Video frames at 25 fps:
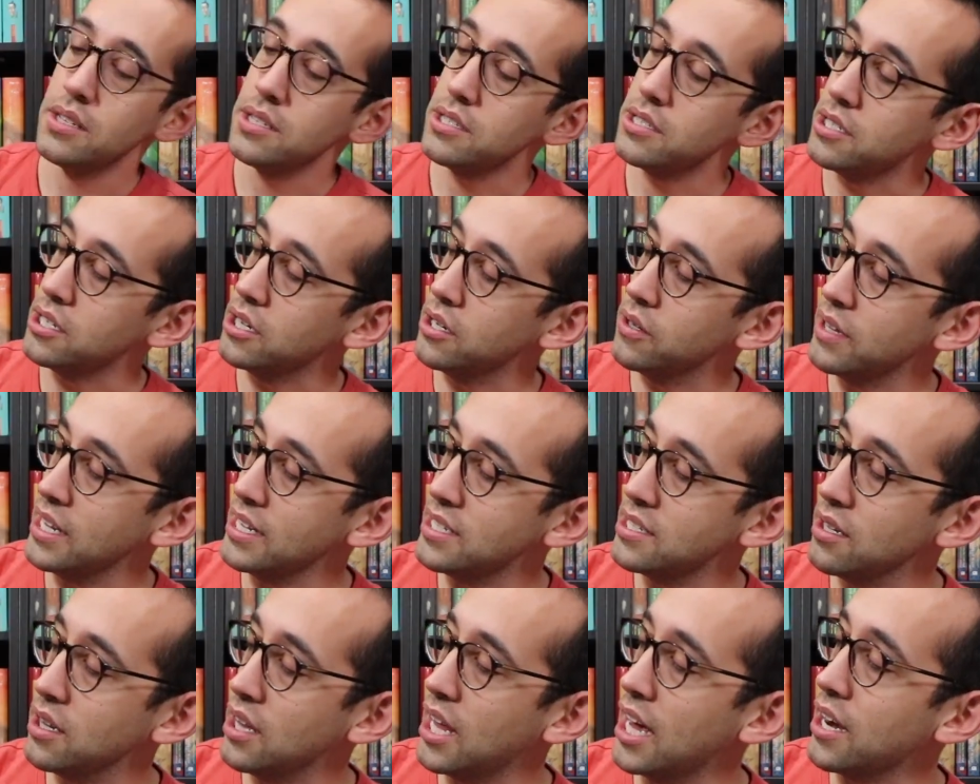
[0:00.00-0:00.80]
So
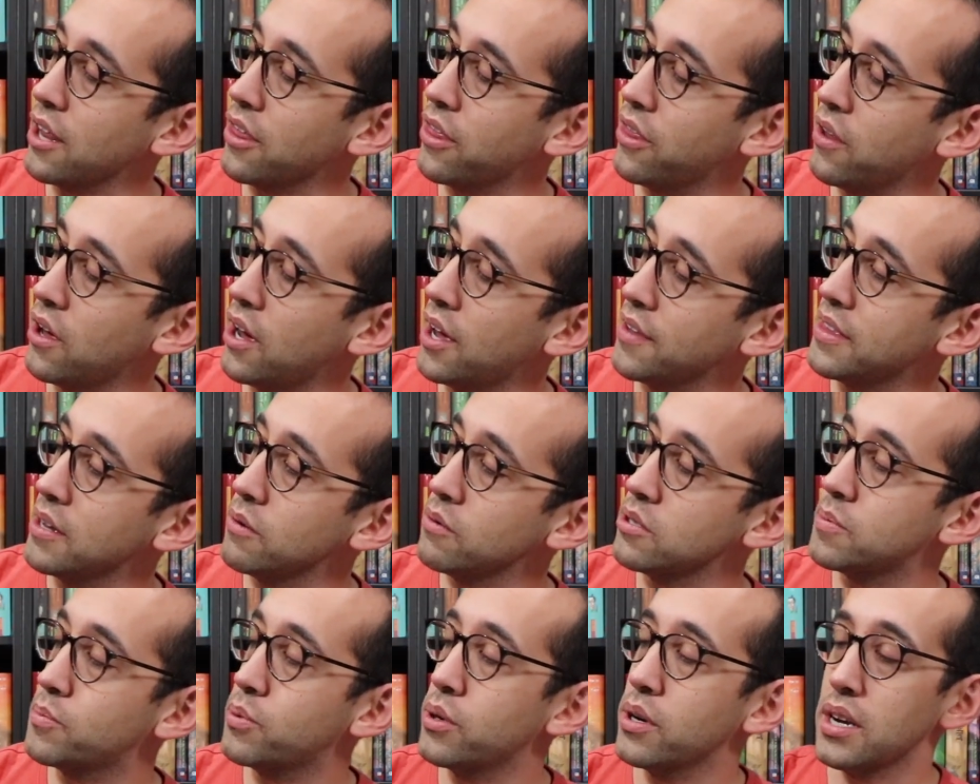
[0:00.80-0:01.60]
that's a lot of thought that
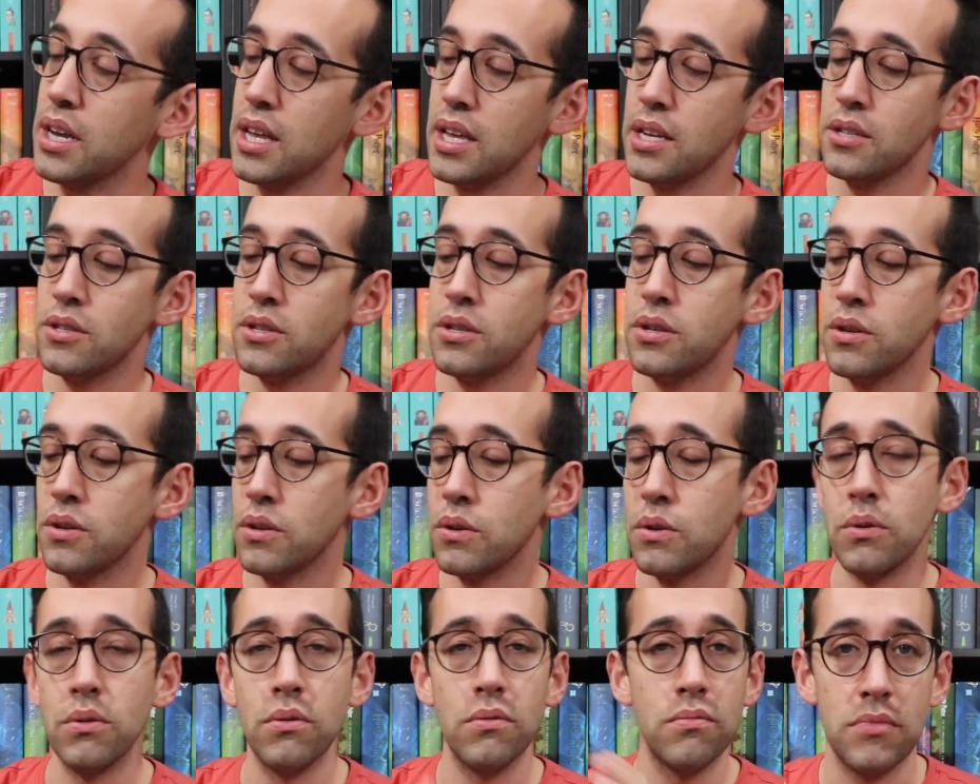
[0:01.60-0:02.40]
was put
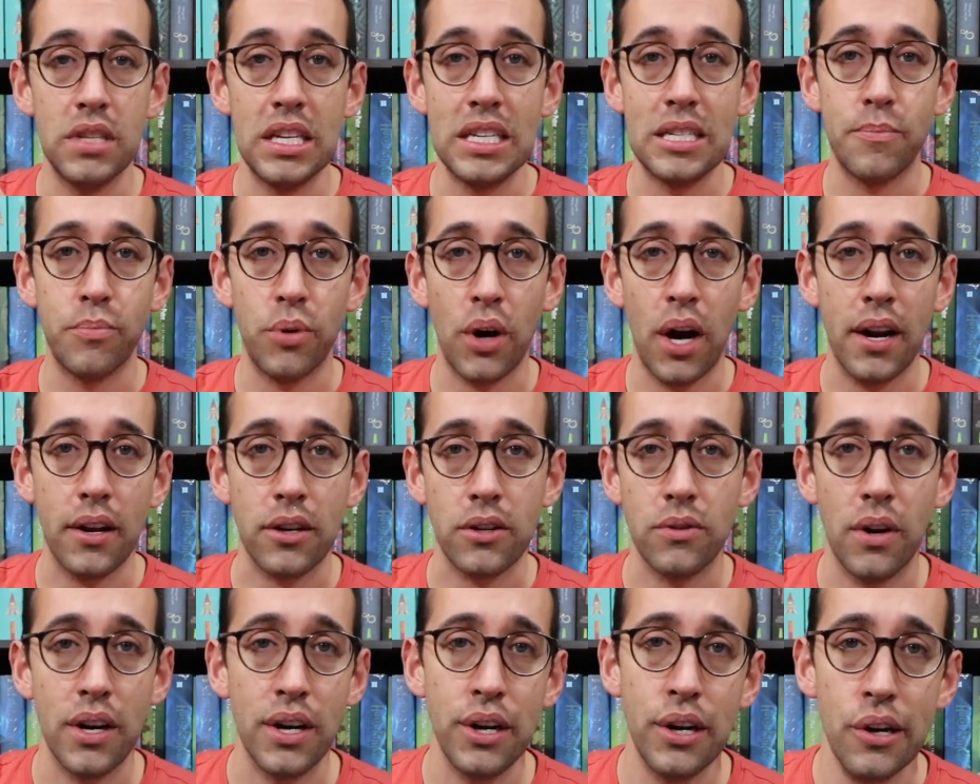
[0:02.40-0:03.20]
into this
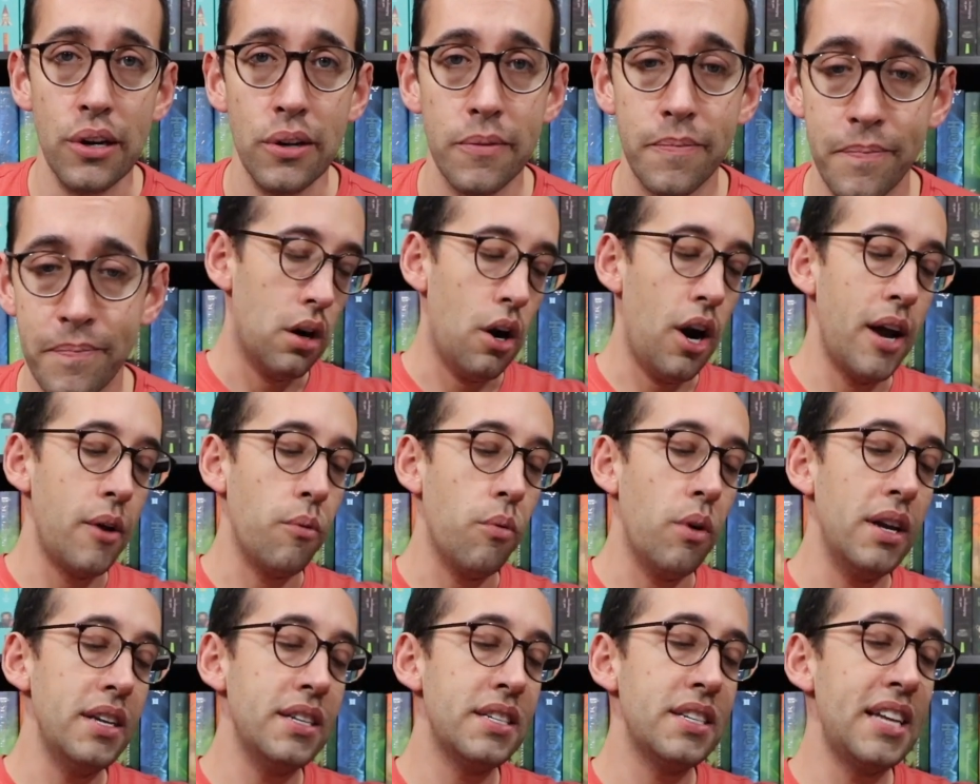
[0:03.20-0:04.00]
product right here. All right,
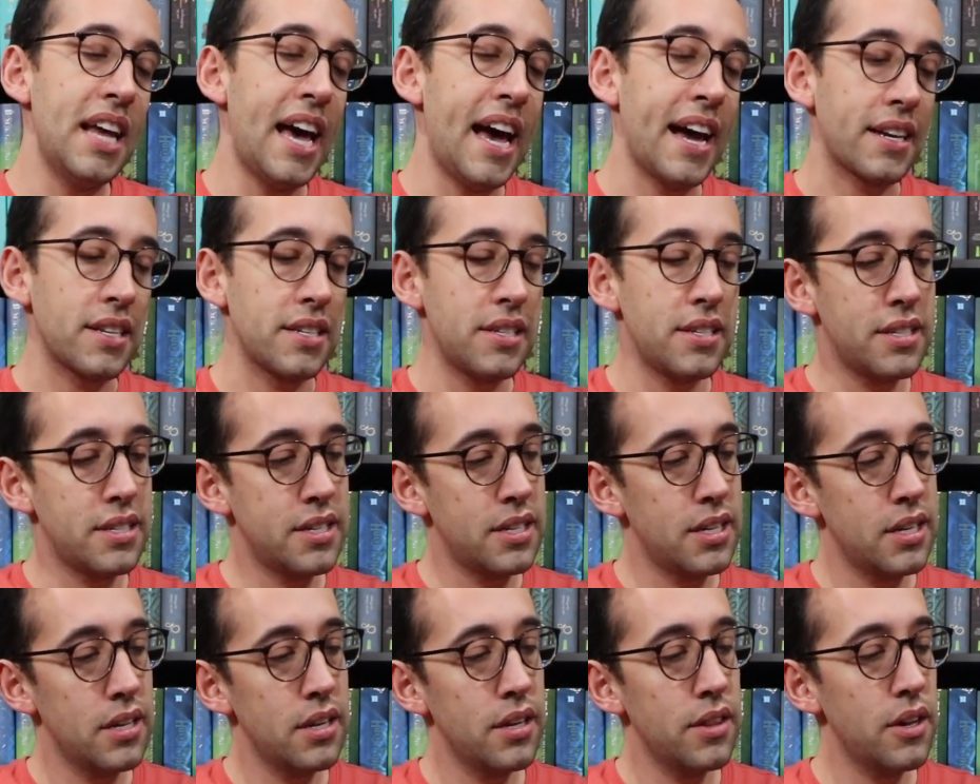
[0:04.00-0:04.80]
what is next?